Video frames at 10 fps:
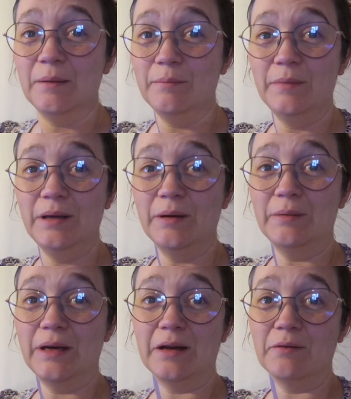me
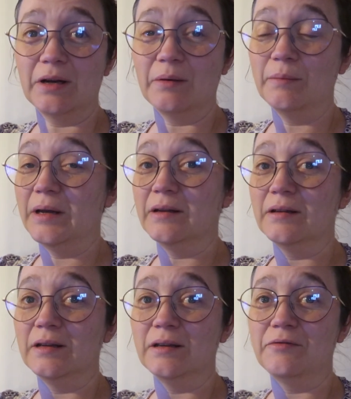getting
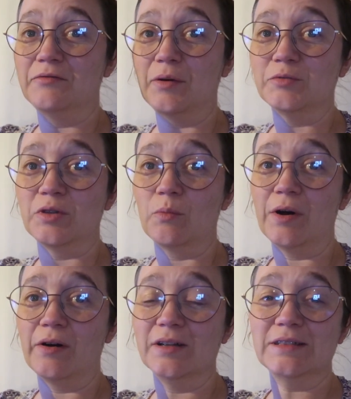recommended it from
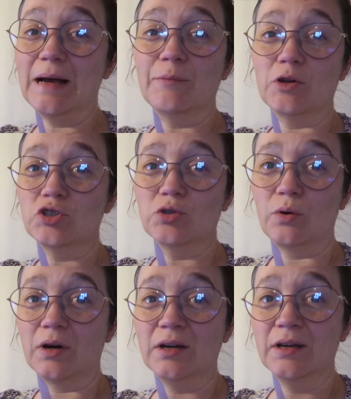somewhere else. I'm not
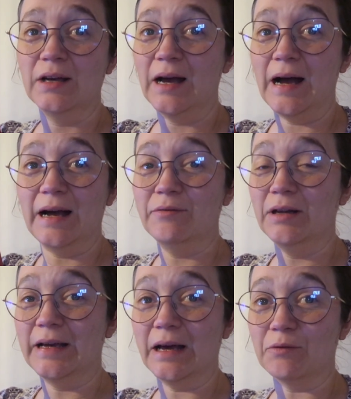sure. I
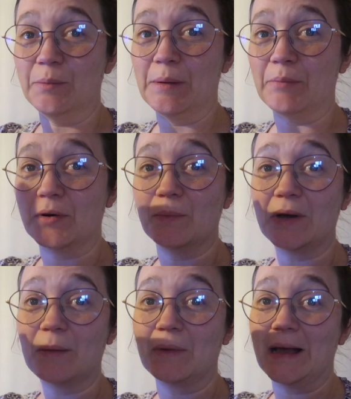really can't remember,
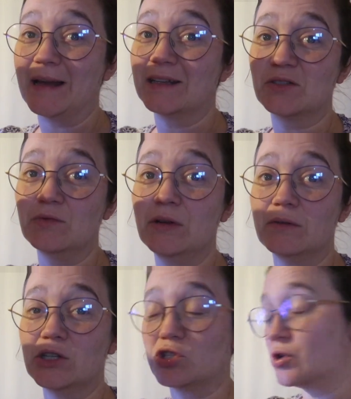but I'm glad it's really,
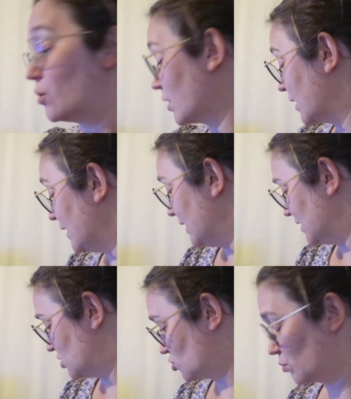really short.
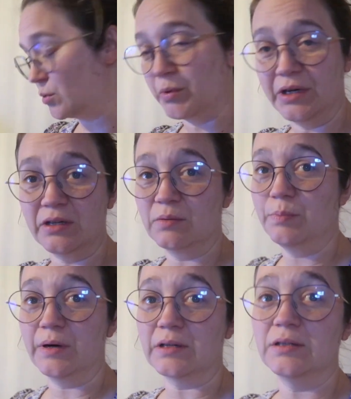It's super weird,
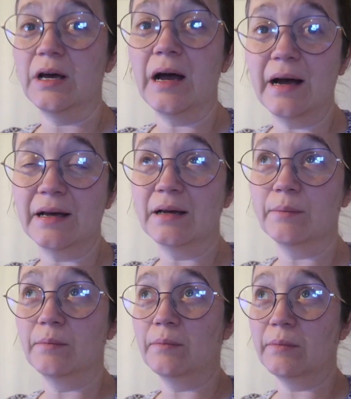but I
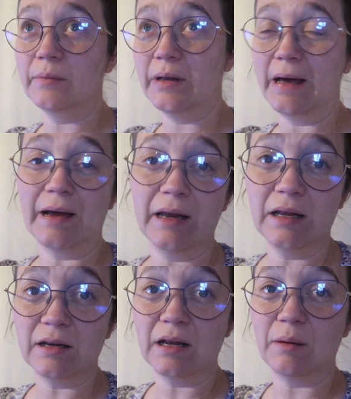am liking
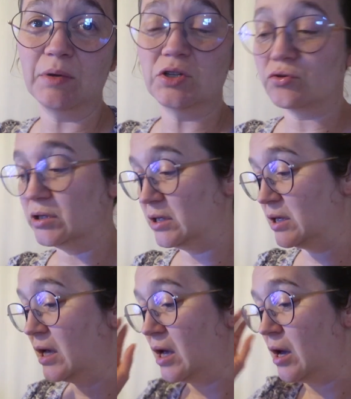it and I'm
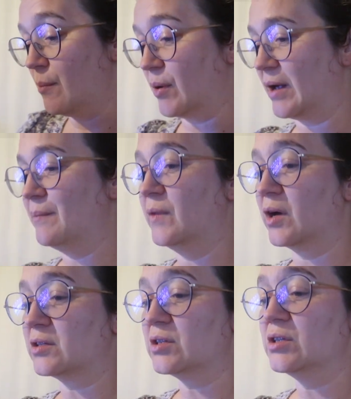intrigued. But I'm
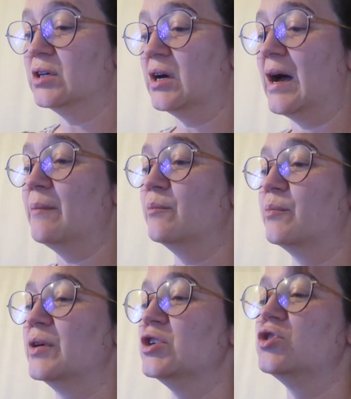not... I'm
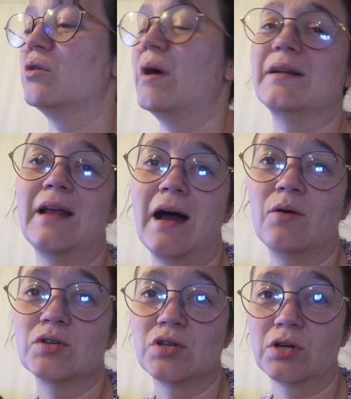pretty sure right
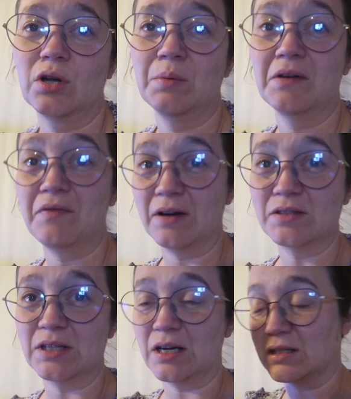now it's not going to be a
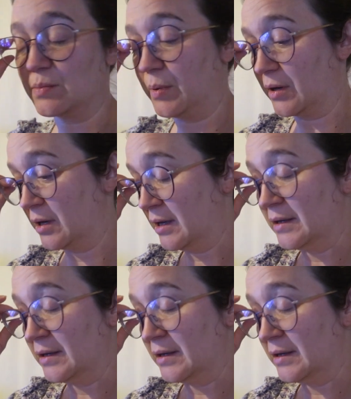five stars, but